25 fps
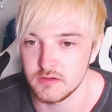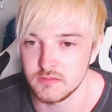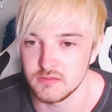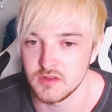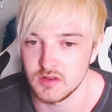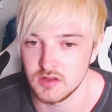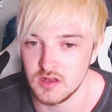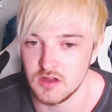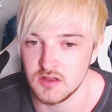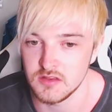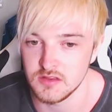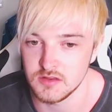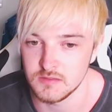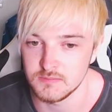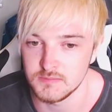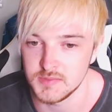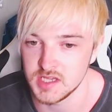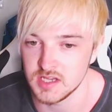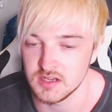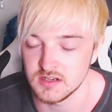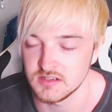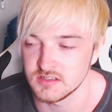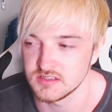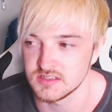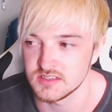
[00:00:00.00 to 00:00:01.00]
of a lot of them,
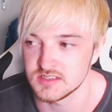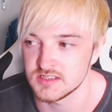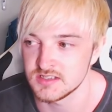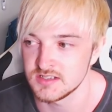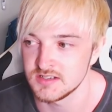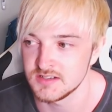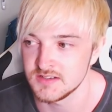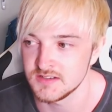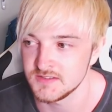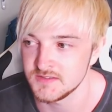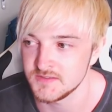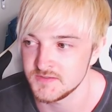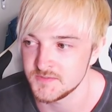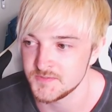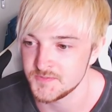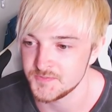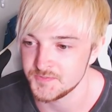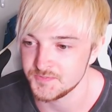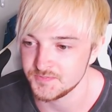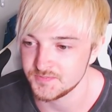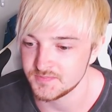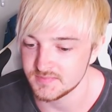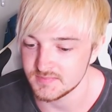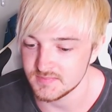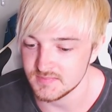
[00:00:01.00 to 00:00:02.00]
because
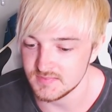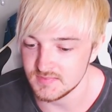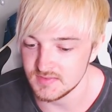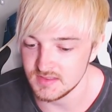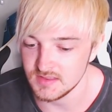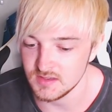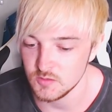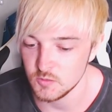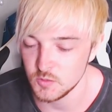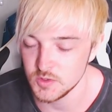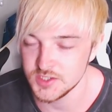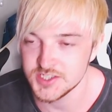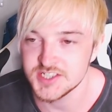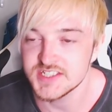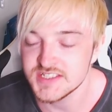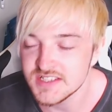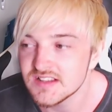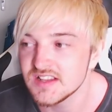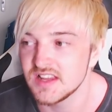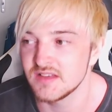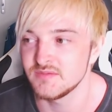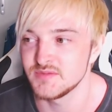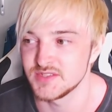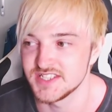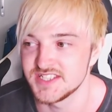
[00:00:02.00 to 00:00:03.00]
we
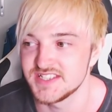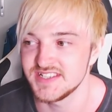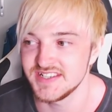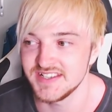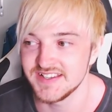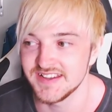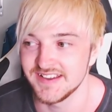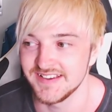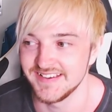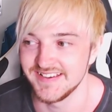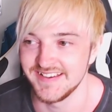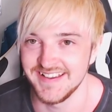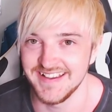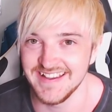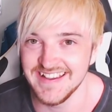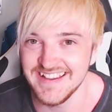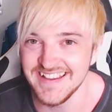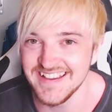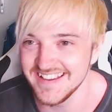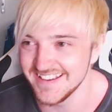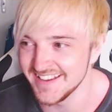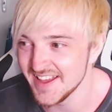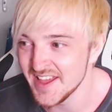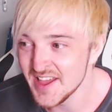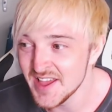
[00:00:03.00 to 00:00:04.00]
still haven't seen her
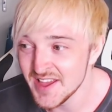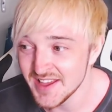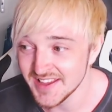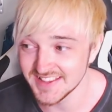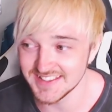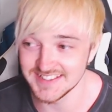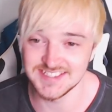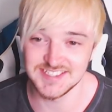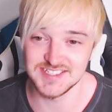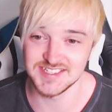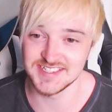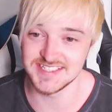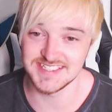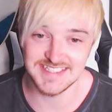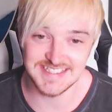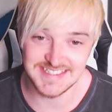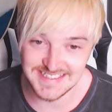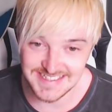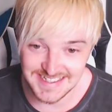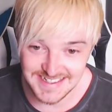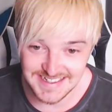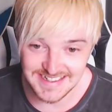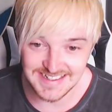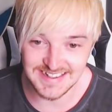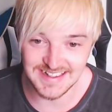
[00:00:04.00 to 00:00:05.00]
yet. It's just
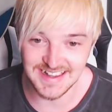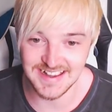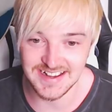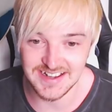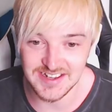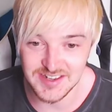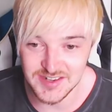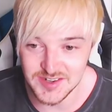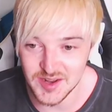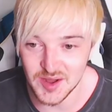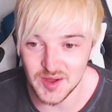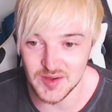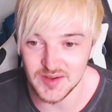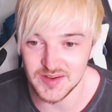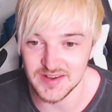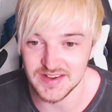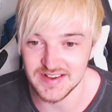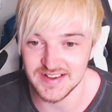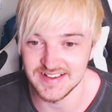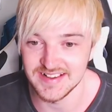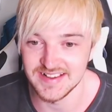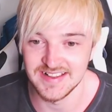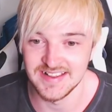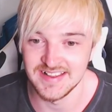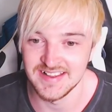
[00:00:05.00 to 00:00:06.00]
still, like, not
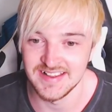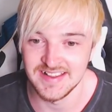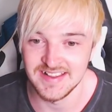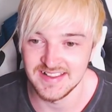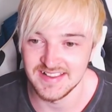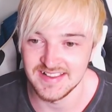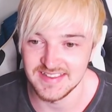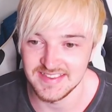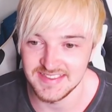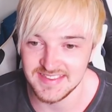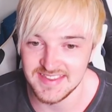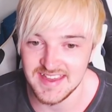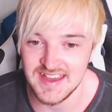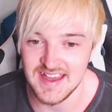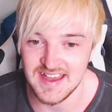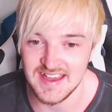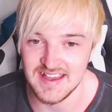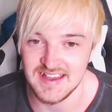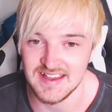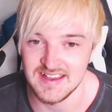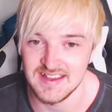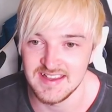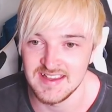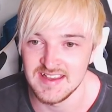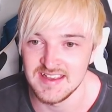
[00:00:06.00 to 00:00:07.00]
there.
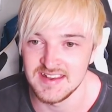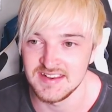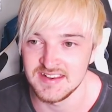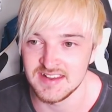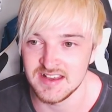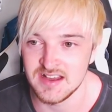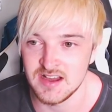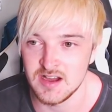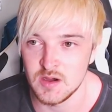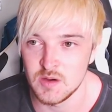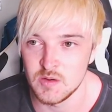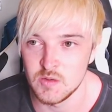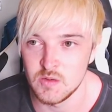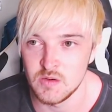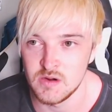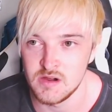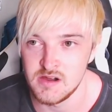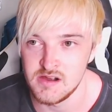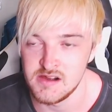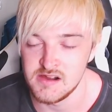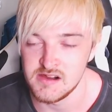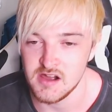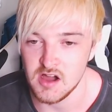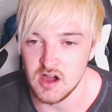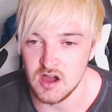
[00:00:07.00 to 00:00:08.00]
Now,
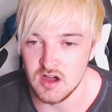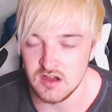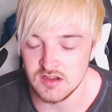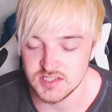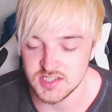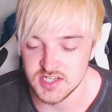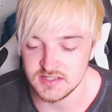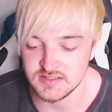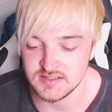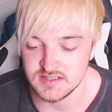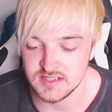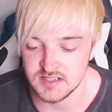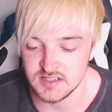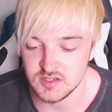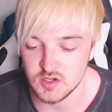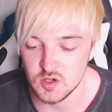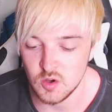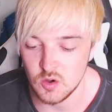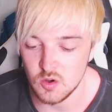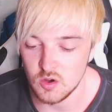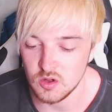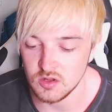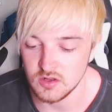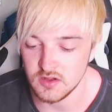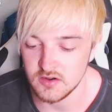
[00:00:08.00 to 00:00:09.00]
Archer did
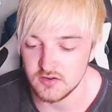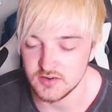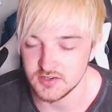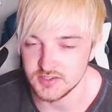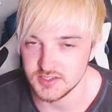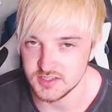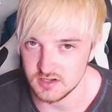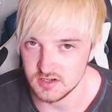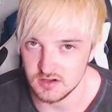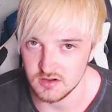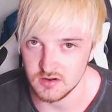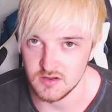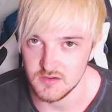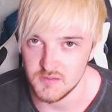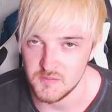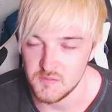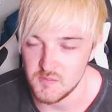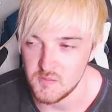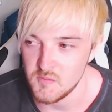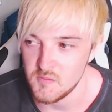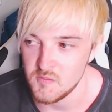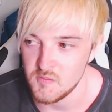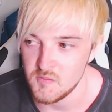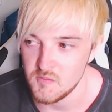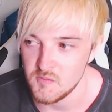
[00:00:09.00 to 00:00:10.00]
call her a dog.
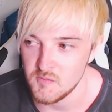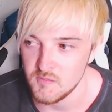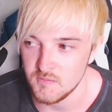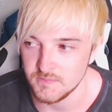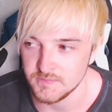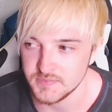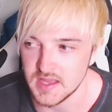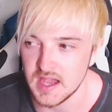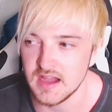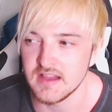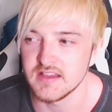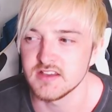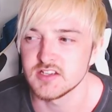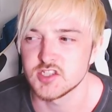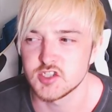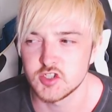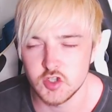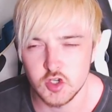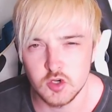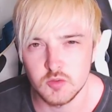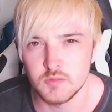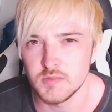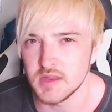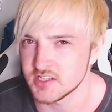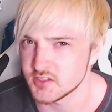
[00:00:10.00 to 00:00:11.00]
I
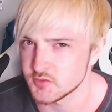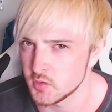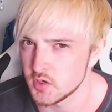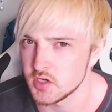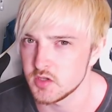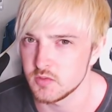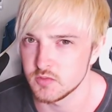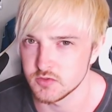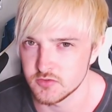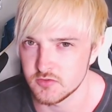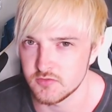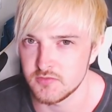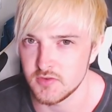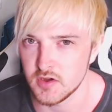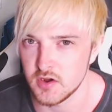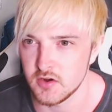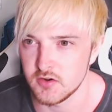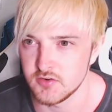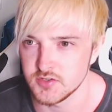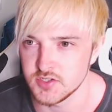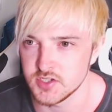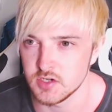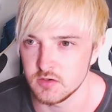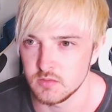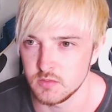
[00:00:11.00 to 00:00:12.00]
assume that's what he was
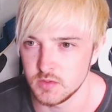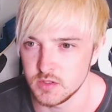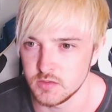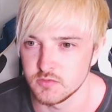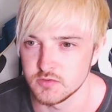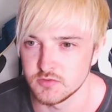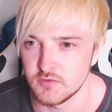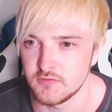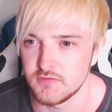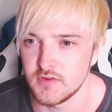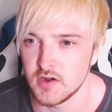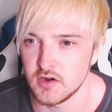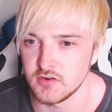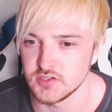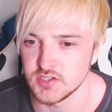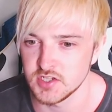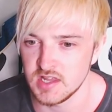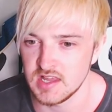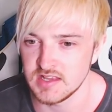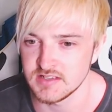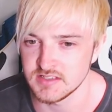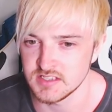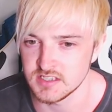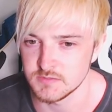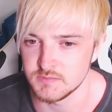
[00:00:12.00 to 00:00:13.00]
referring to. He was referring to
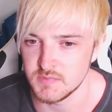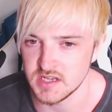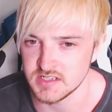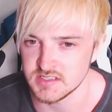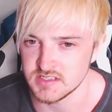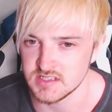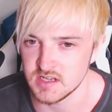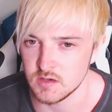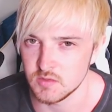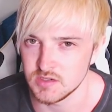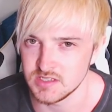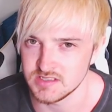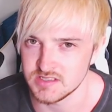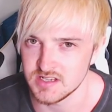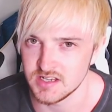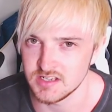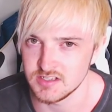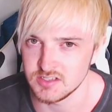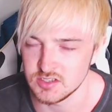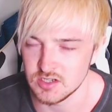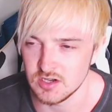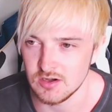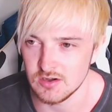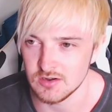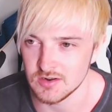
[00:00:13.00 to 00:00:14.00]
Lanza's master when he said
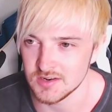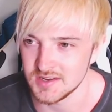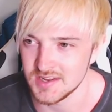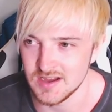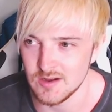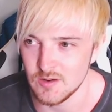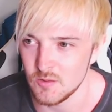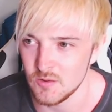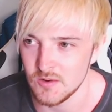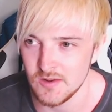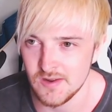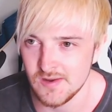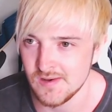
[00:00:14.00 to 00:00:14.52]
dog. Now,